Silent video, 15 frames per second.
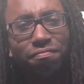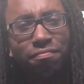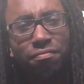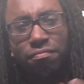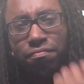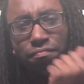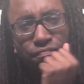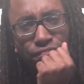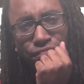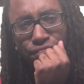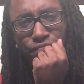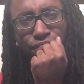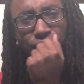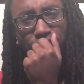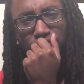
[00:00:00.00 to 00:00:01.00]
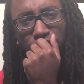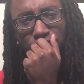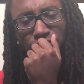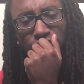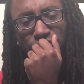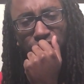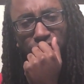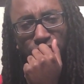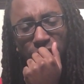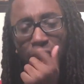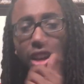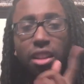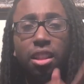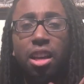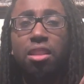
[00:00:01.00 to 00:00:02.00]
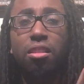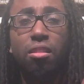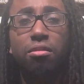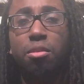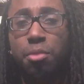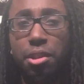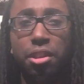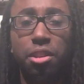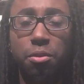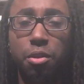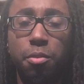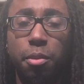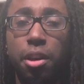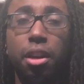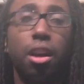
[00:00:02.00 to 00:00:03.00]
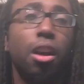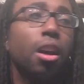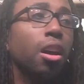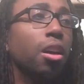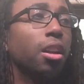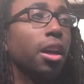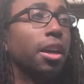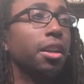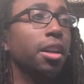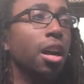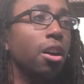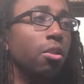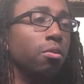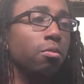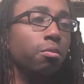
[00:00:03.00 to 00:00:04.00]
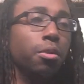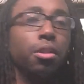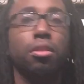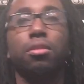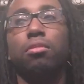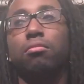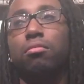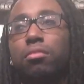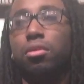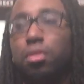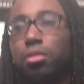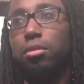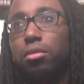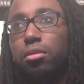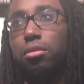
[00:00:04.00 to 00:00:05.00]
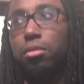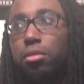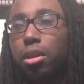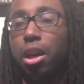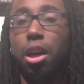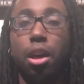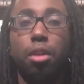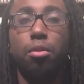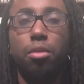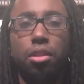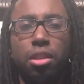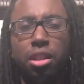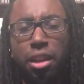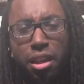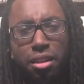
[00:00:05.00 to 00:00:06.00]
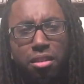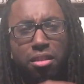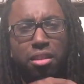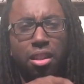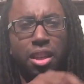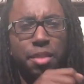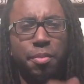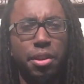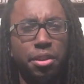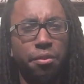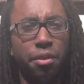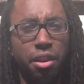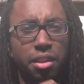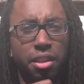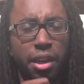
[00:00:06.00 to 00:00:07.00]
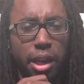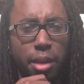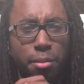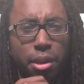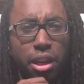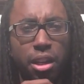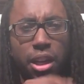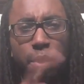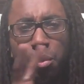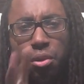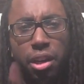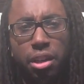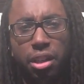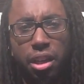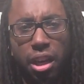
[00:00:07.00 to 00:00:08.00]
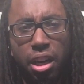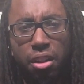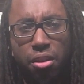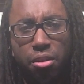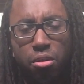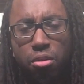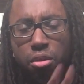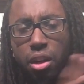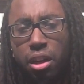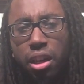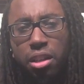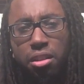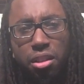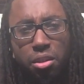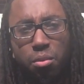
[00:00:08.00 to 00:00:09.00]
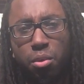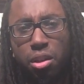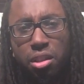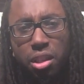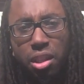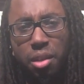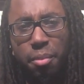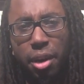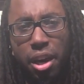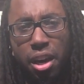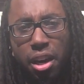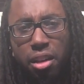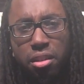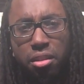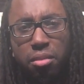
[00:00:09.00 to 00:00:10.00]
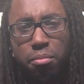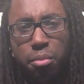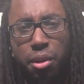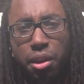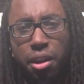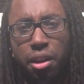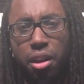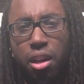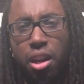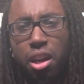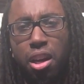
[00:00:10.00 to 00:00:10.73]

mm. That's ultimate disrespect. Like, not oh well, did they did they specify the timeline? Like, were they together, or I guess this was in the past? But